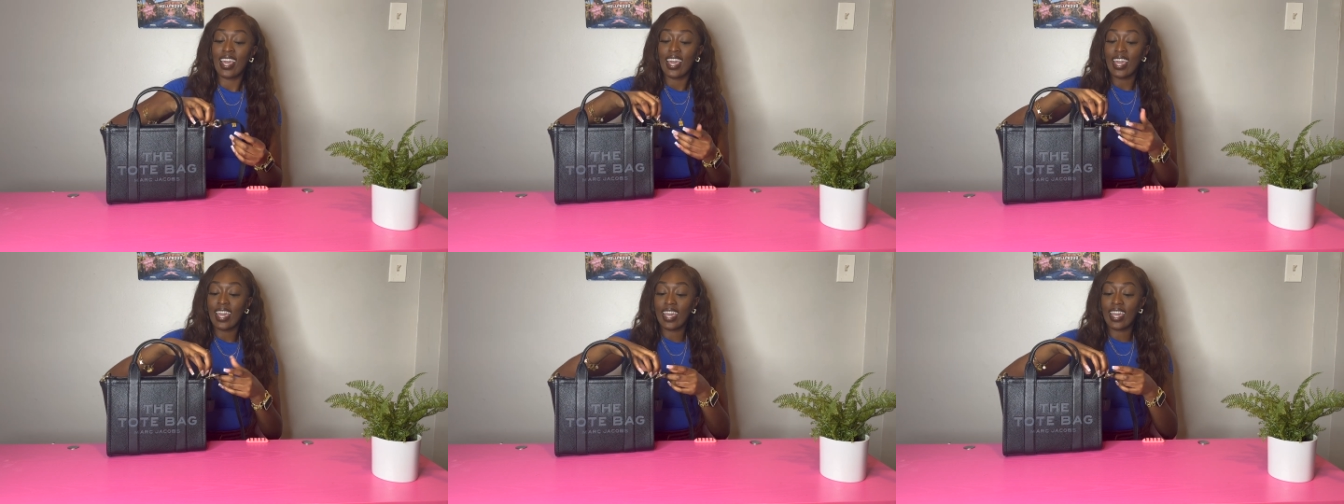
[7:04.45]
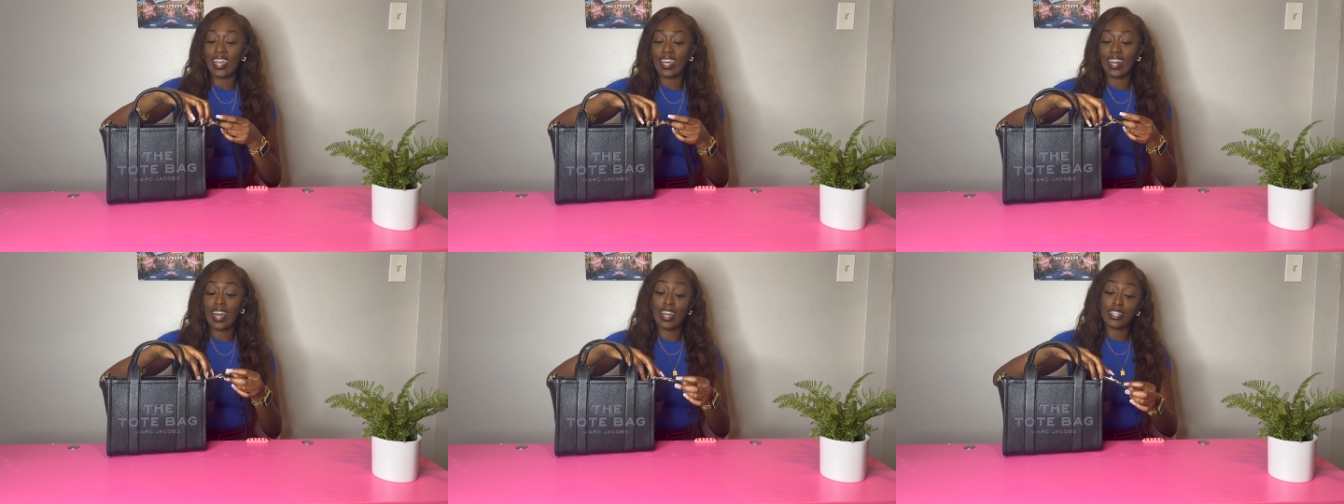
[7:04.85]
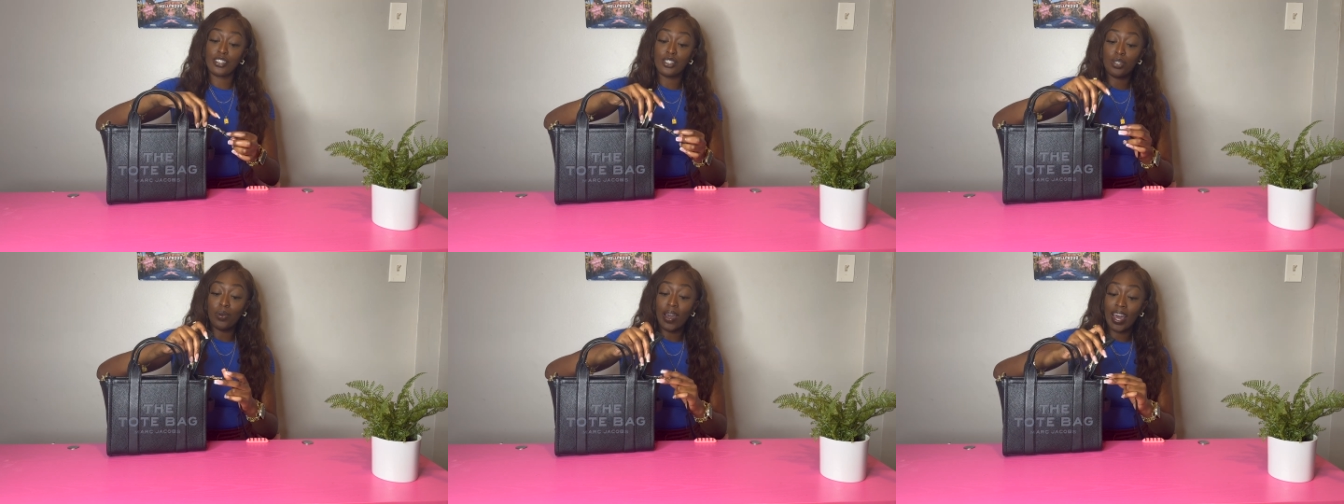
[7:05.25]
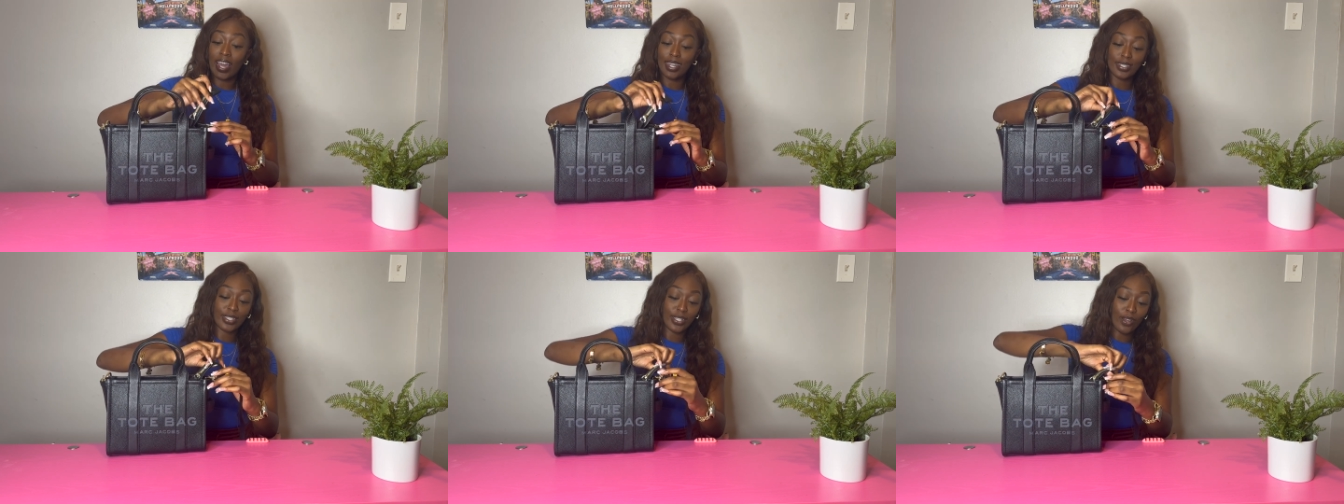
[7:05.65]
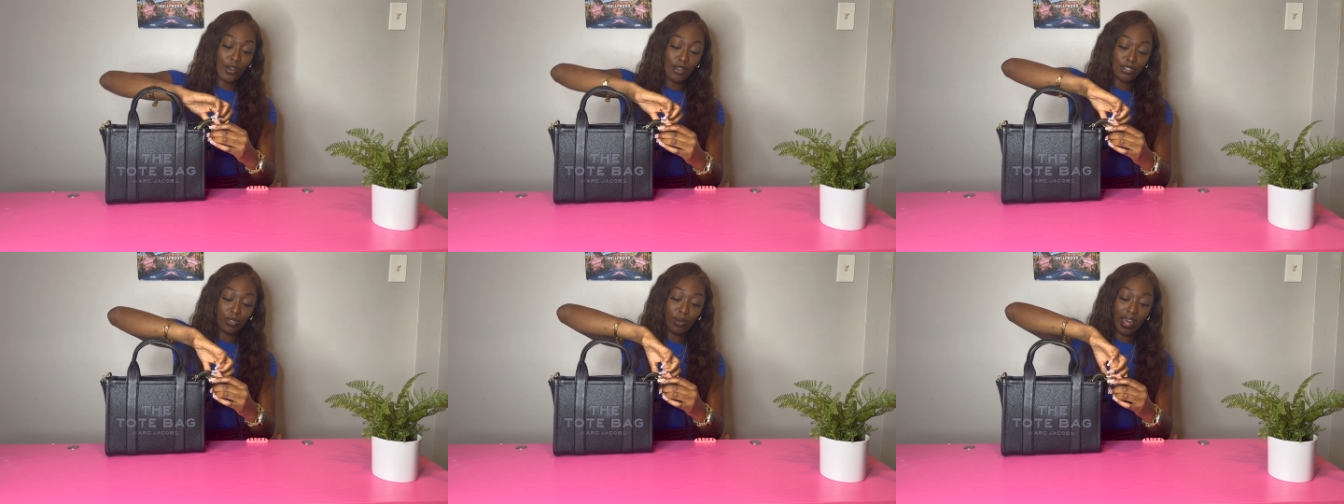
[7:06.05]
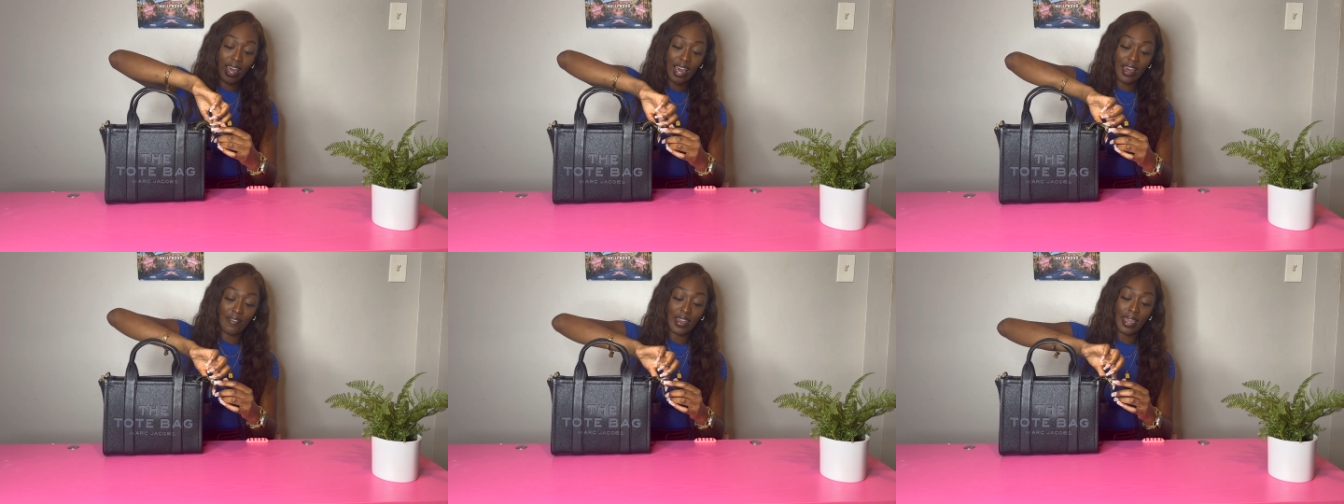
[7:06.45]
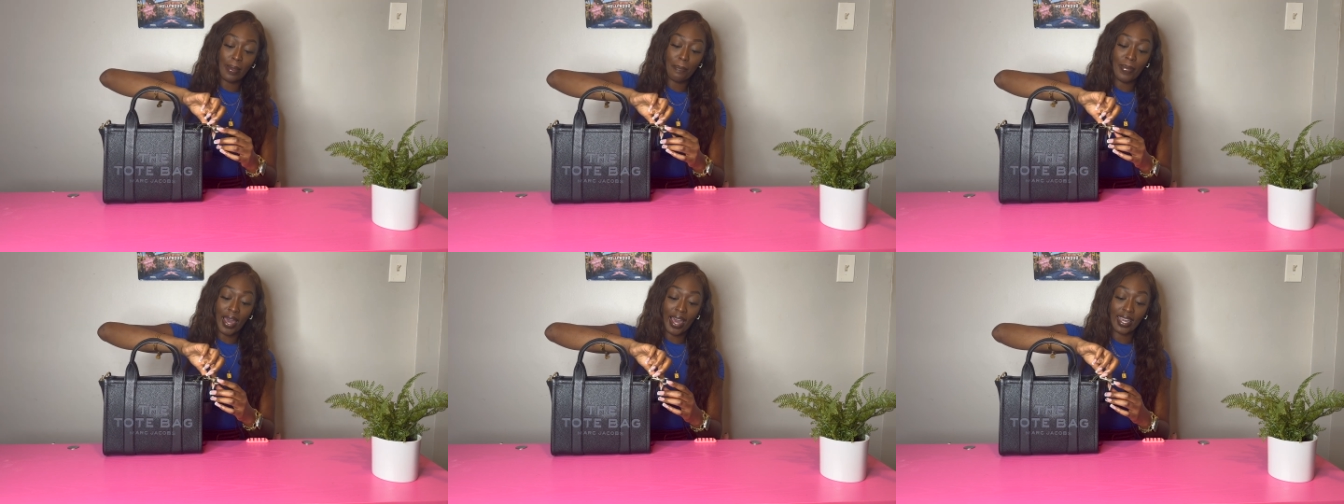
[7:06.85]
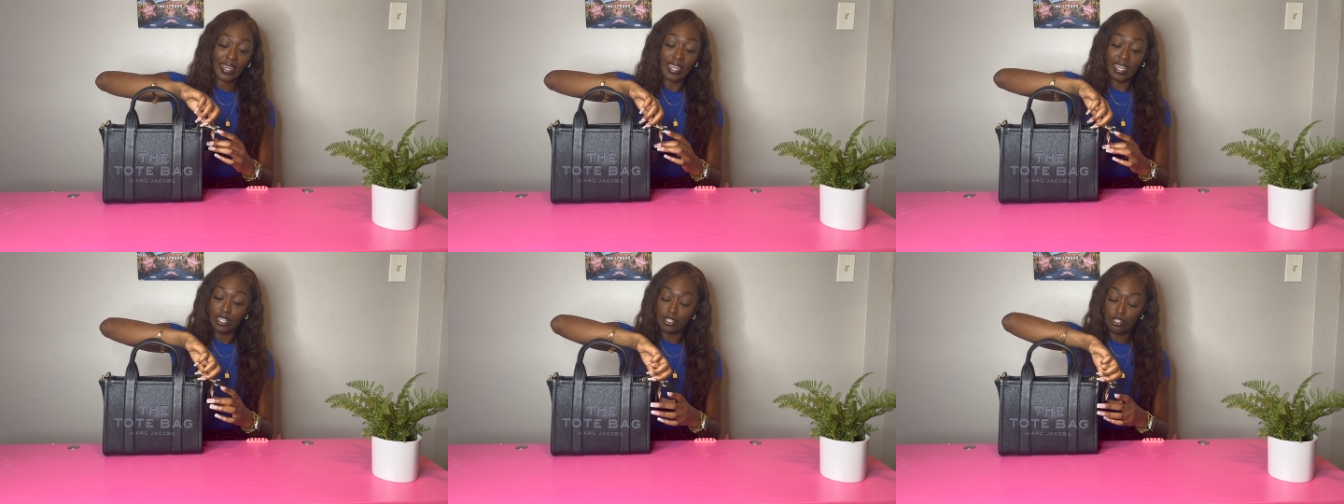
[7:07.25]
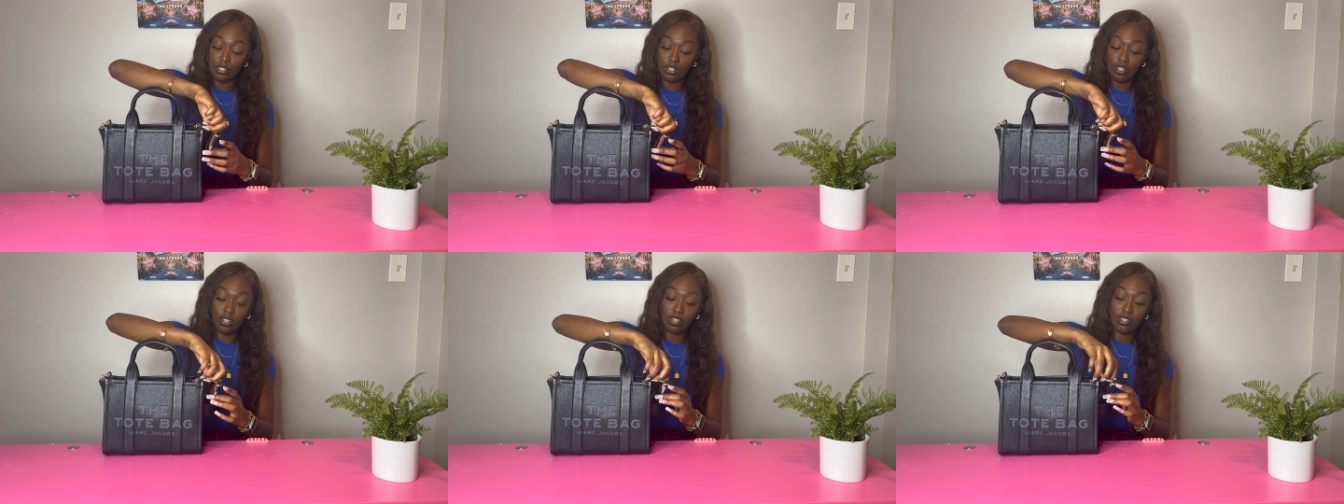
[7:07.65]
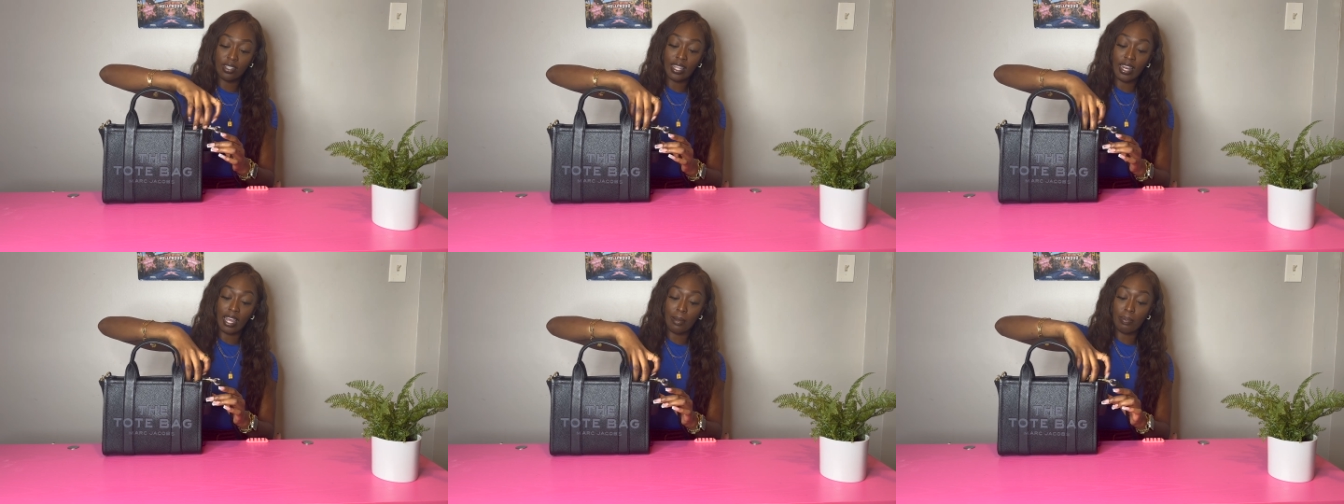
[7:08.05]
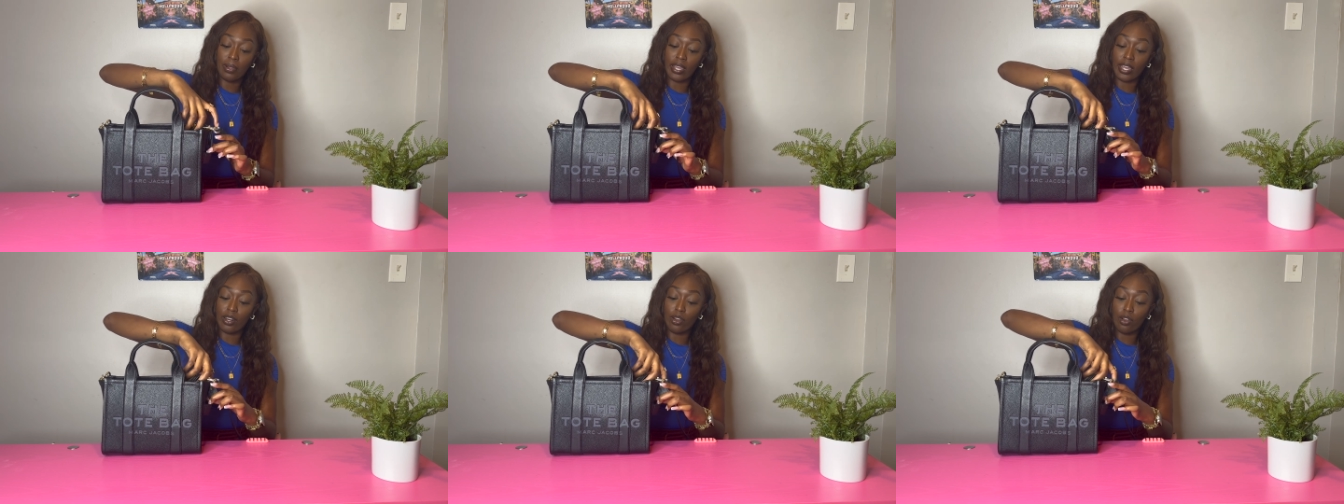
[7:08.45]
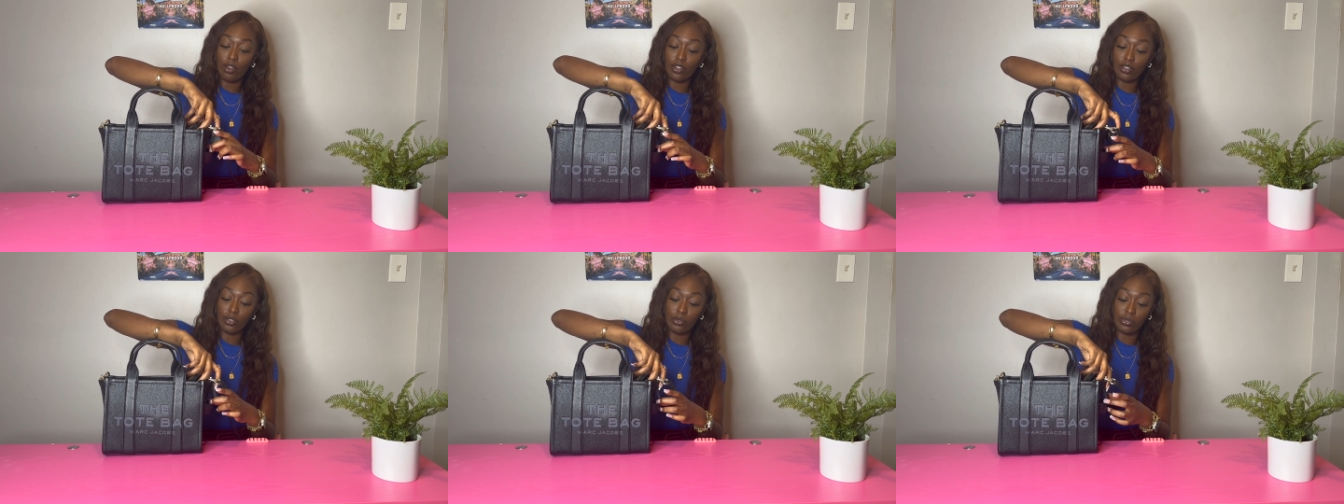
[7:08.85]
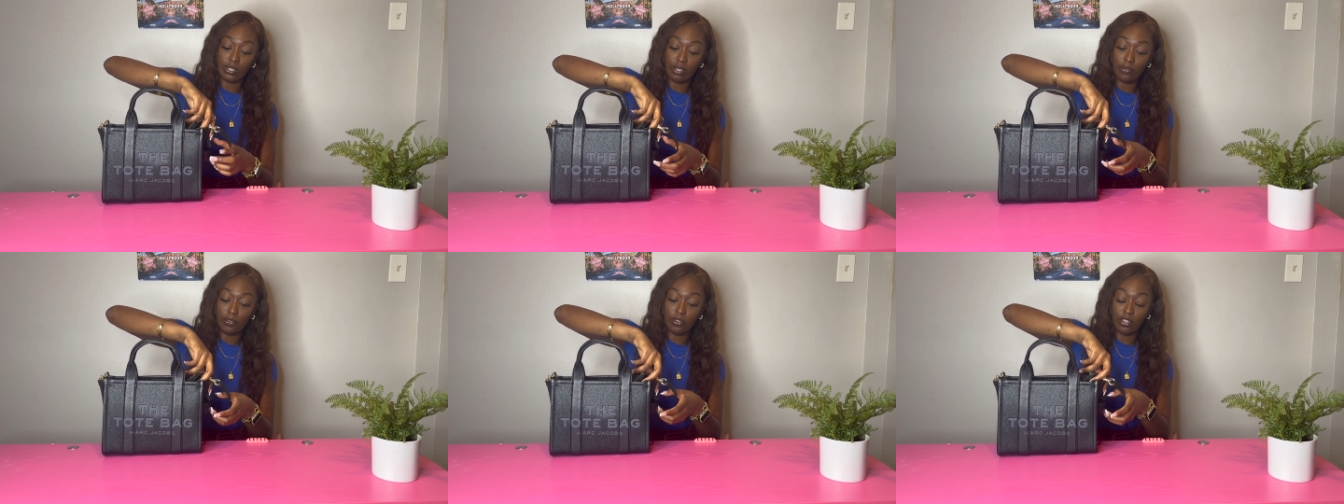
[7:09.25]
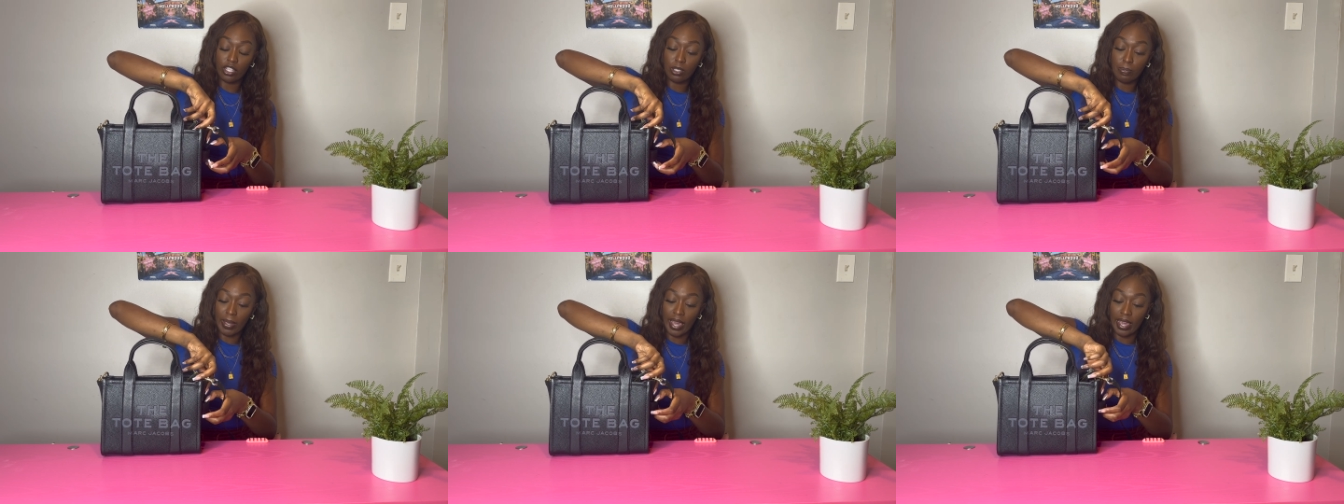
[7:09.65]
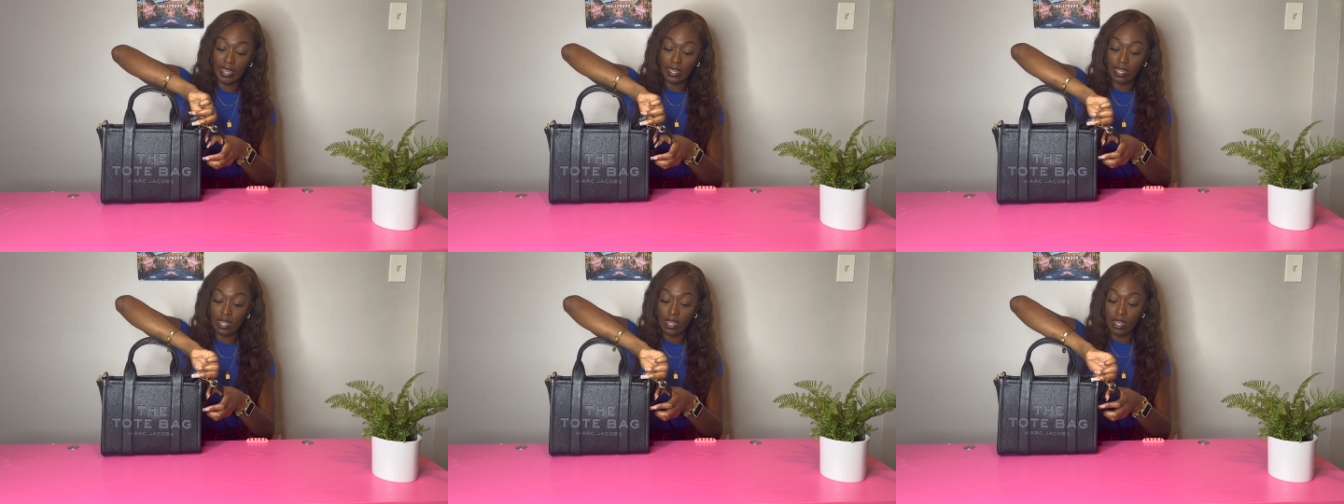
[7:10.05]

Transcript: And I do actually also have a bag insert that I plan on using for this bag.